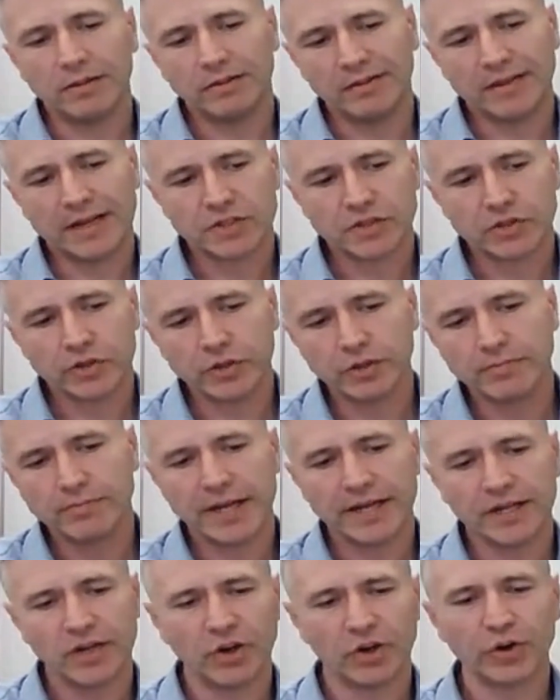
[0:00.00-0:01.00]
That term
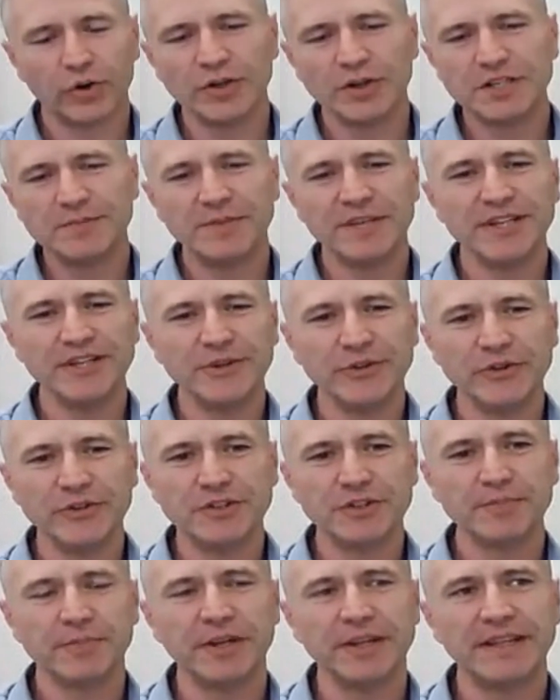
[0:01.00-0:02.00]
may not always be
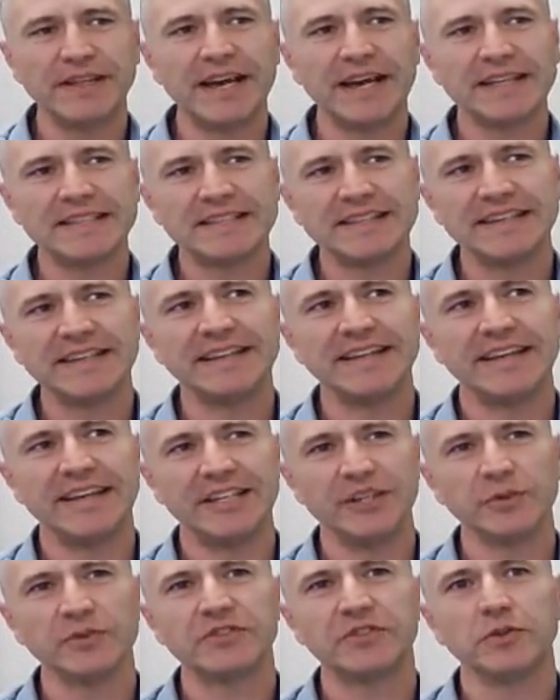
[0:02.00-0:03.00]
used, but that
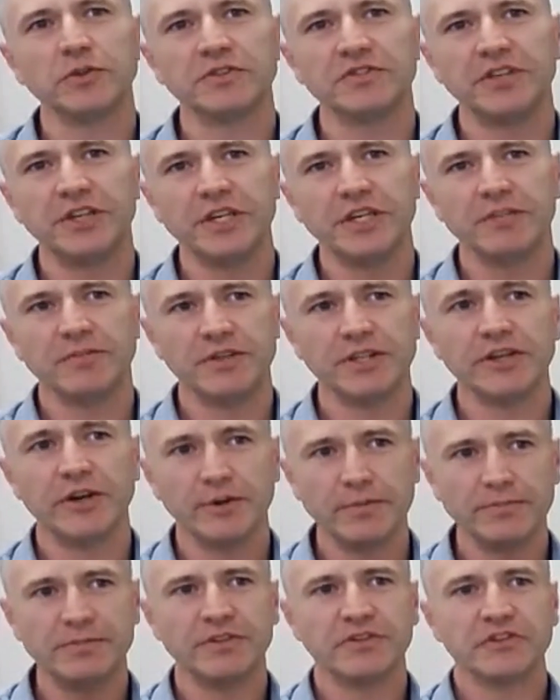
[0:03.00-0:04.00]
you'll still see
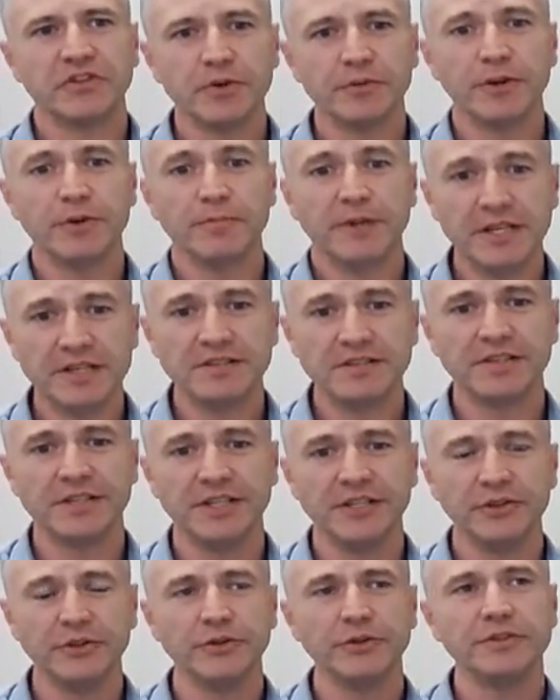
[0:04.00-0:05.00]
the term
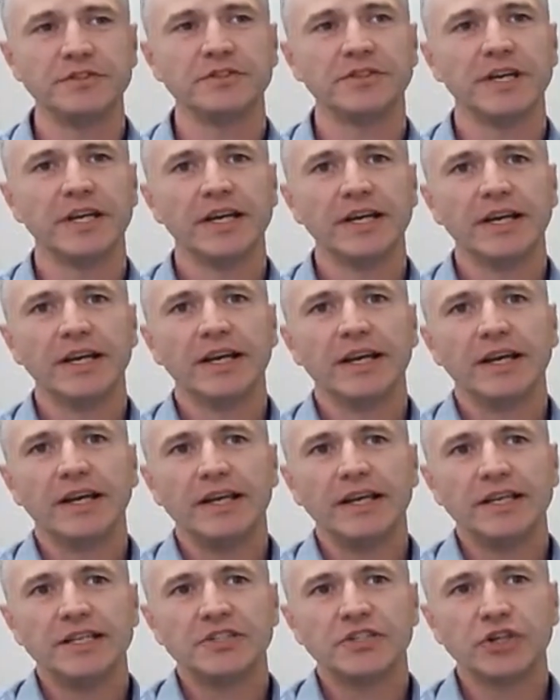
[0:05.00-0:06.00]
obesity used
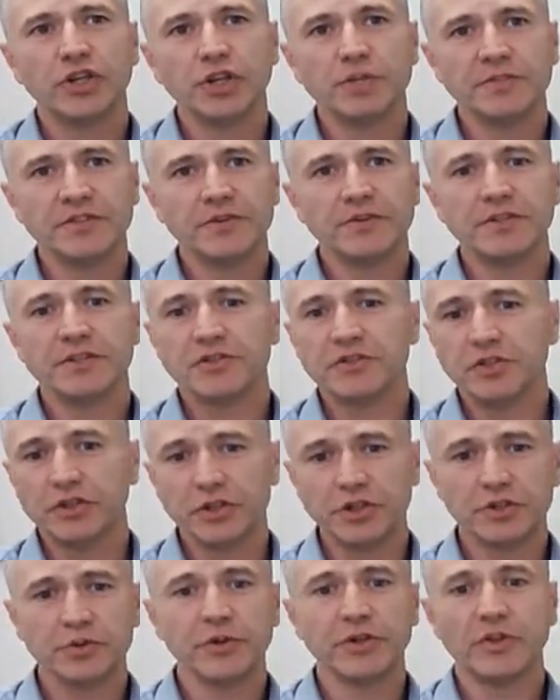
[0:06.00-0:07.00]
in terms of the
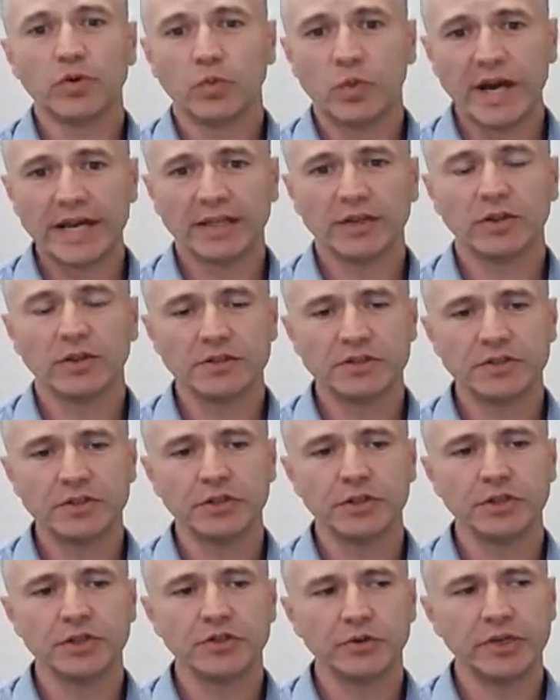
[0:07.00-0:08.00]
surgery, the weight loss
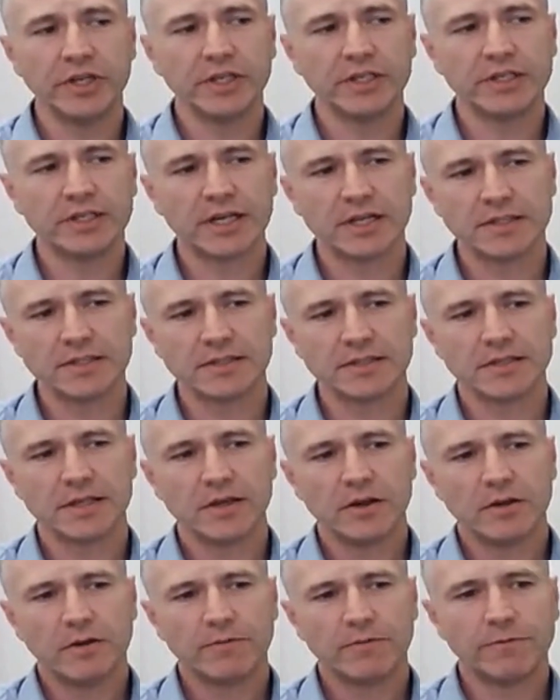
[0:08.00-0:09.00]
surgery. It does
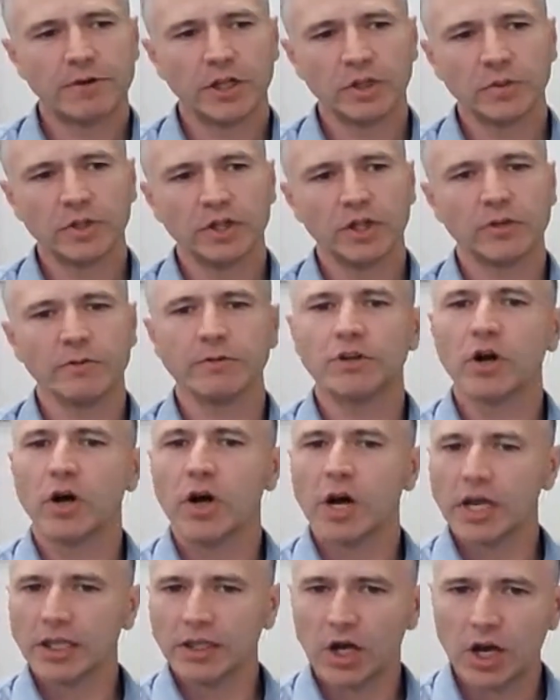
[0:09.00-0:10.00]
follow a lot of
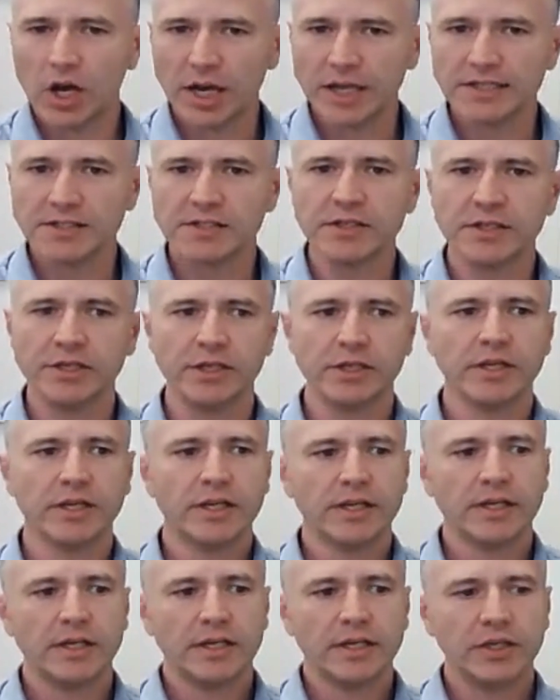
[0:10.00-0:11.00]
guidelines that
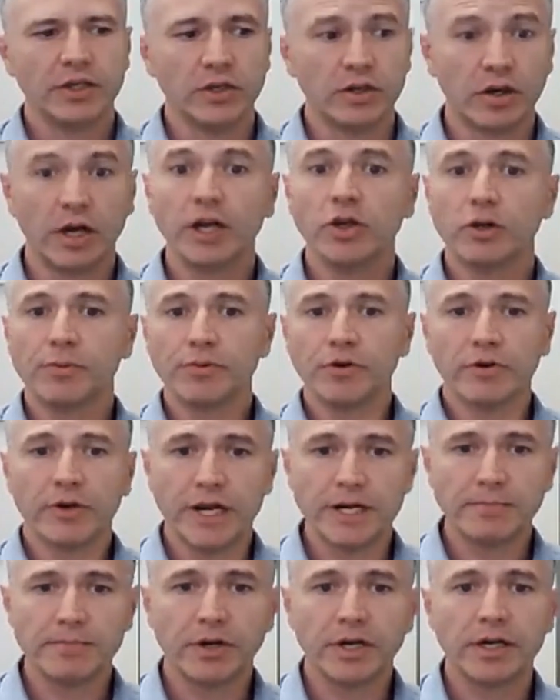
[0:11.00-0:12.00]
I
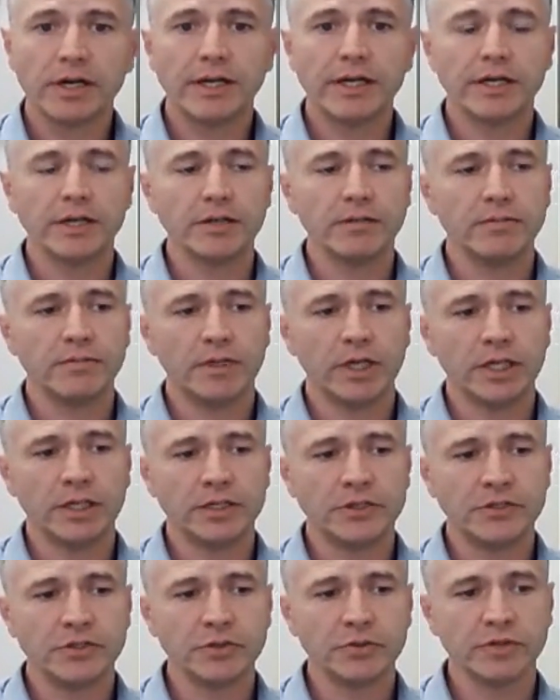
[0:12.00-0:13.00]
operate by and
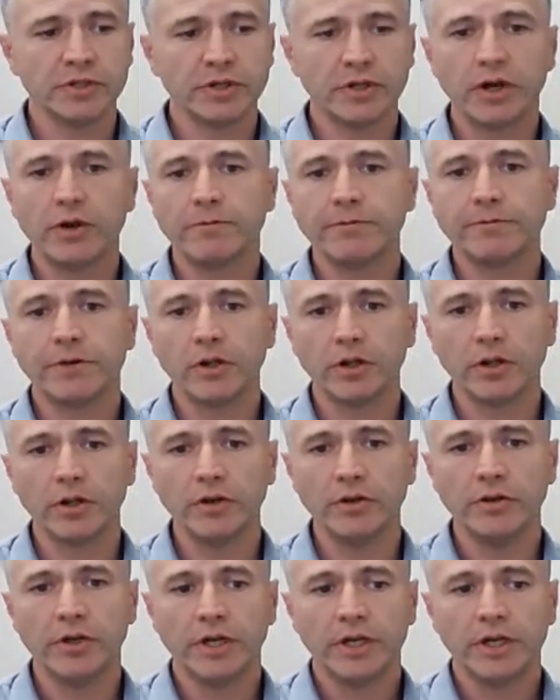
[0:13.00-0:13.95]
ensure that I follow